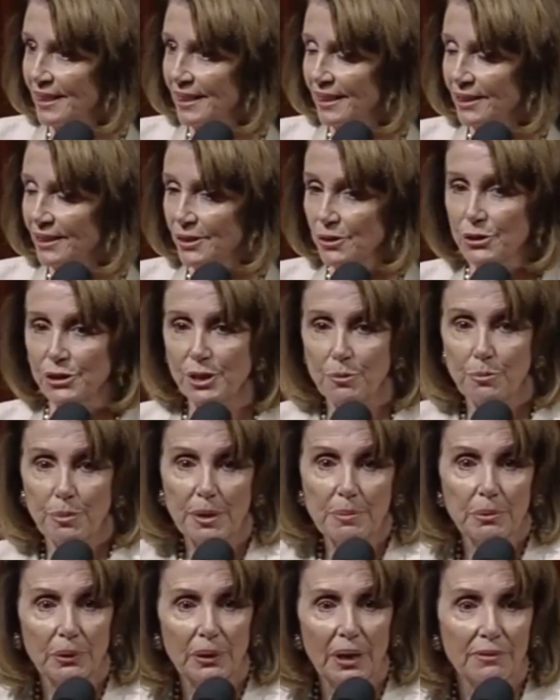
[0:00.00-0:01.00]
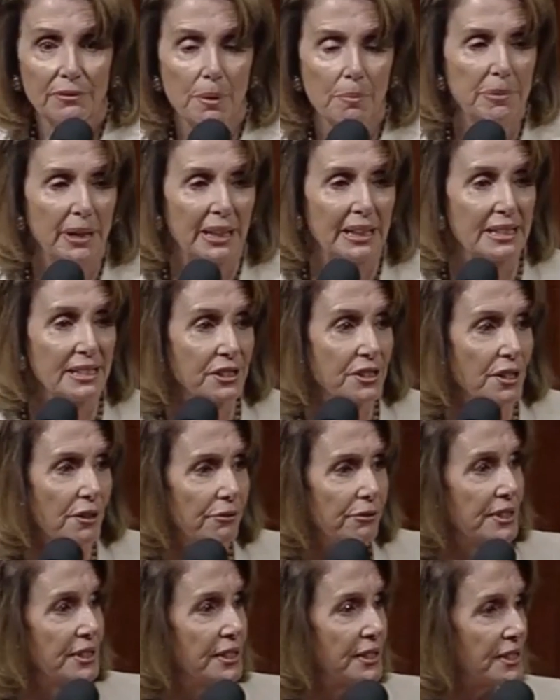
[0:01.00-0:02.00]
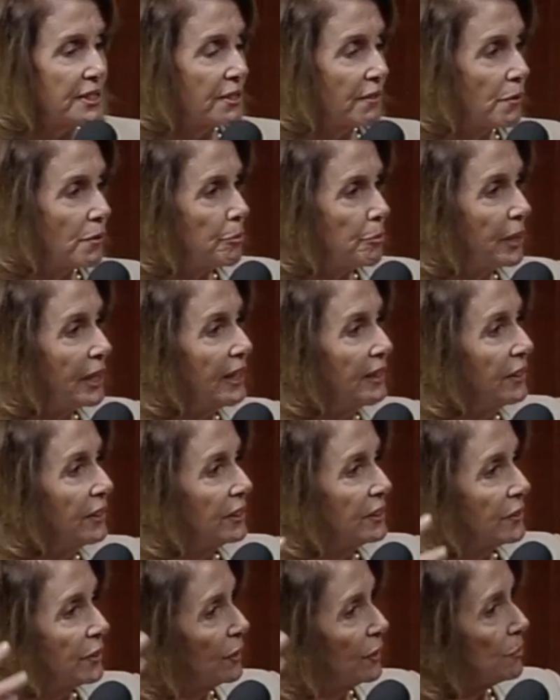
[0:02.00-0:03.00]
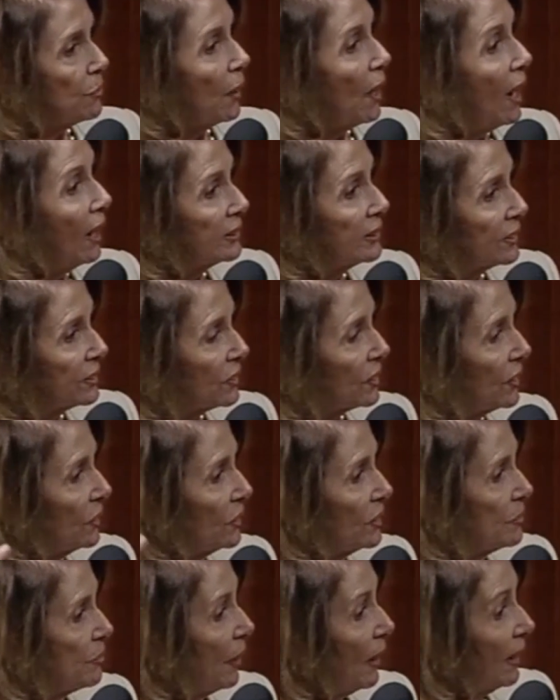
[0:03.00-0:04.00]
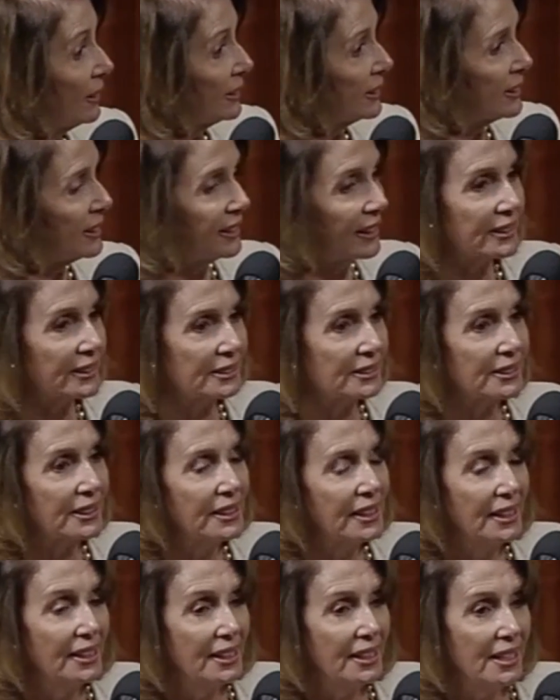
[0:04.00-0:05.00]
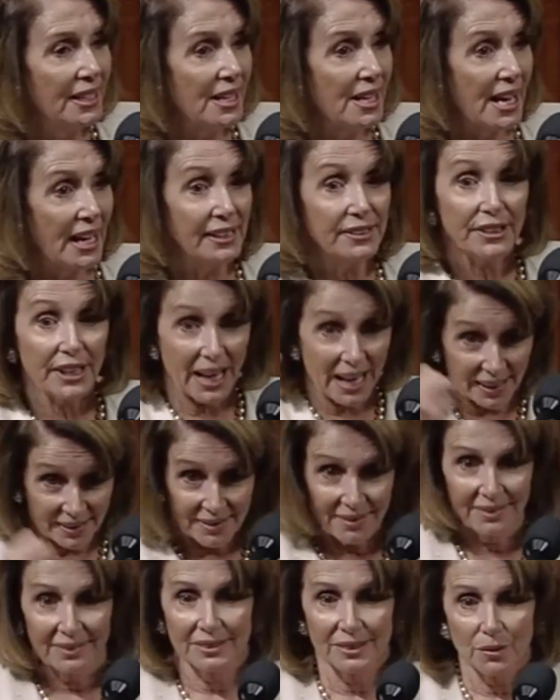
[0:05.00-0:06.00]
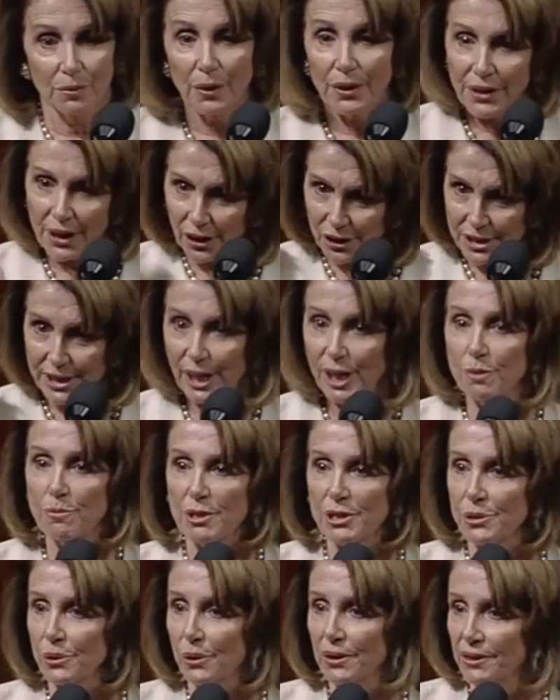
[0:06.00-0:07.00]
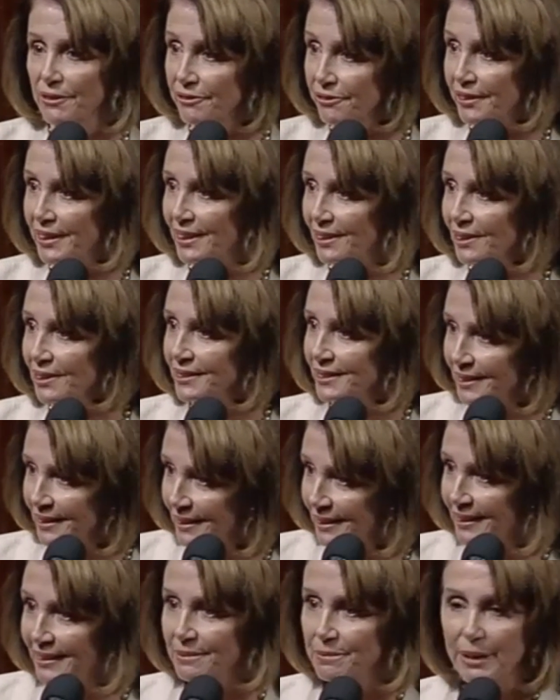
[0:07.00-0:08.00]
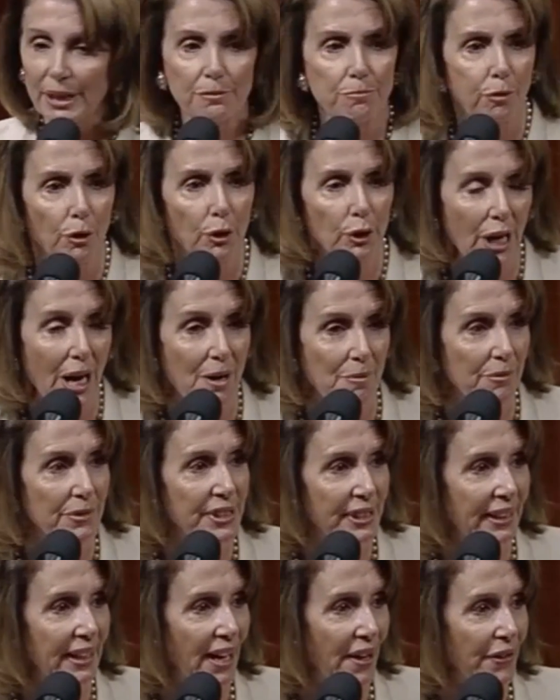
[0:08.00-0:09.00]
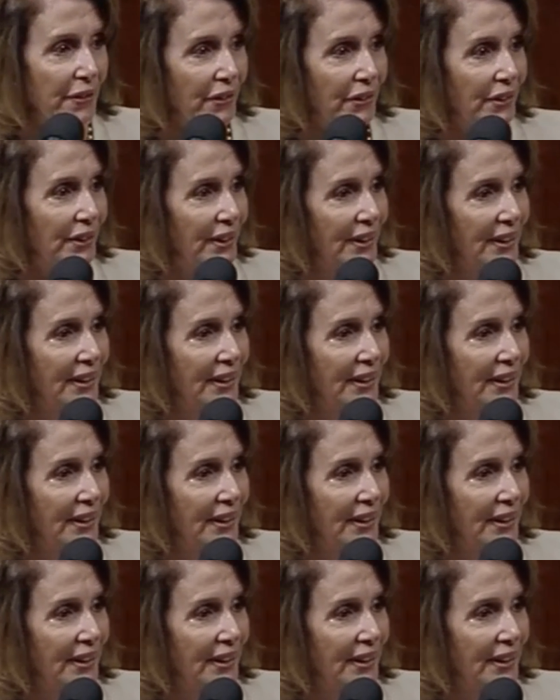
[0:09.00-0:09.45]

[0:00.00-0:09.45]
You see people who have the biggest differences of opinion in politics, and yet when their team is on the field, people come together.